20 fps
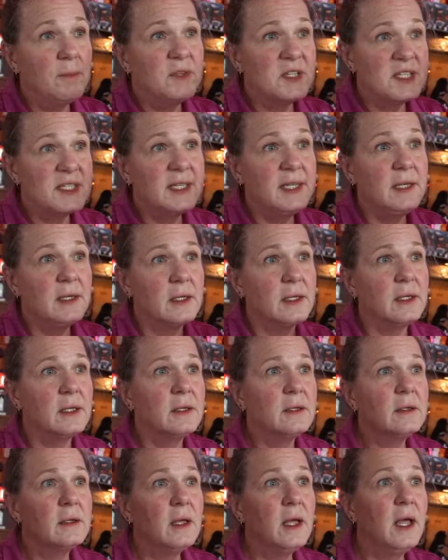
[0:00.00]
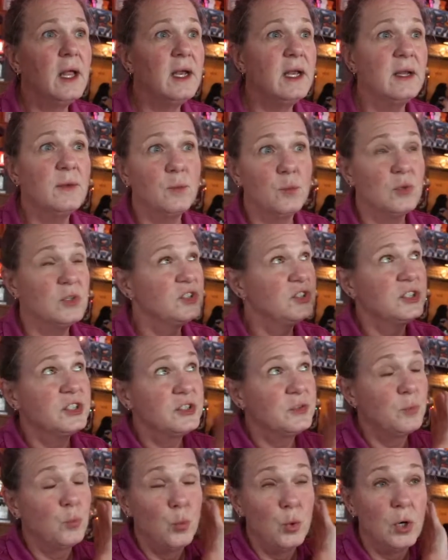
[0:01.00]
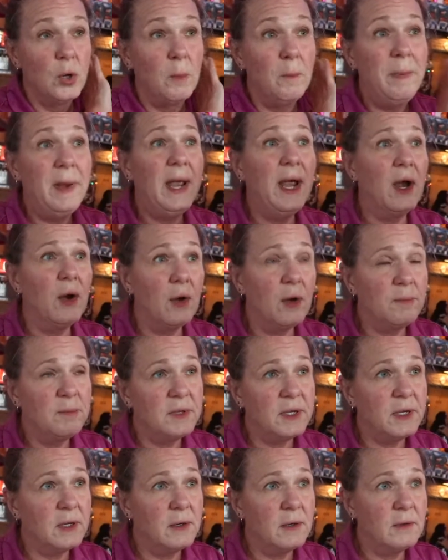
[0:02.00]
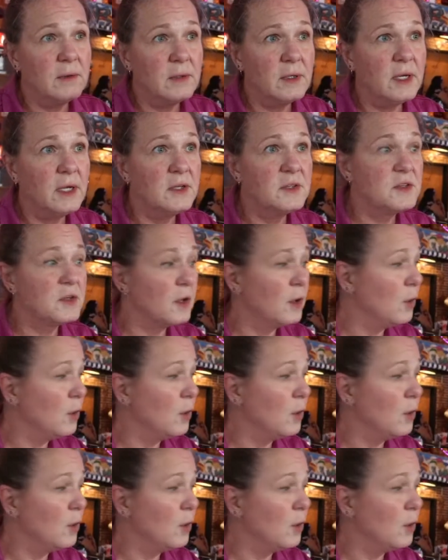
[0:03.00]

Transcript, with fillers: up the ceiling and it was just real bare up there. And